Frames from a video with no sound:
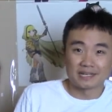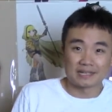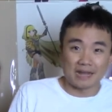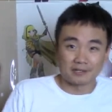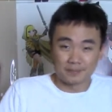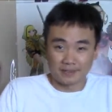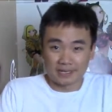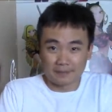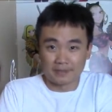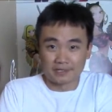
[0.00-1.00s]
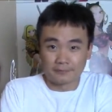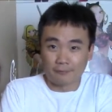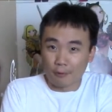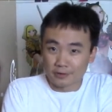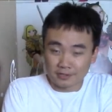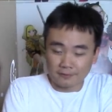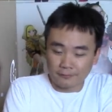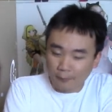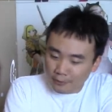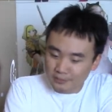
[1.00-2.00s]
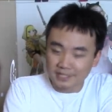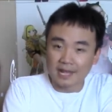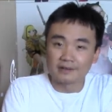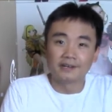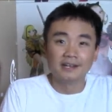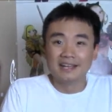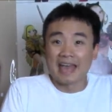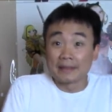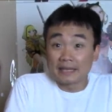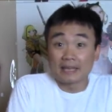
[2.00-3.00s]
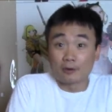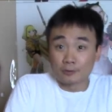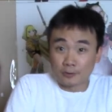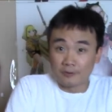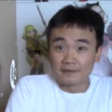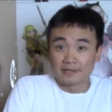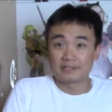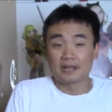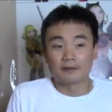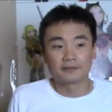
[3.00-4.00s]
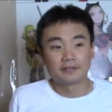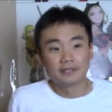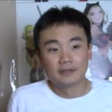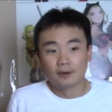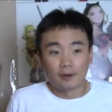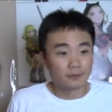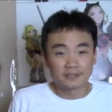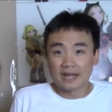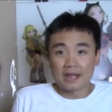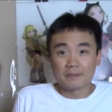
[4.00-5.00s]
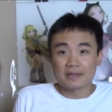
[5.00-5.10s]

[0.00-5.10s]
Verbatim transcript: Like I just put like a bunch of foils, foils together, and they get all curvy and stuff, all the time.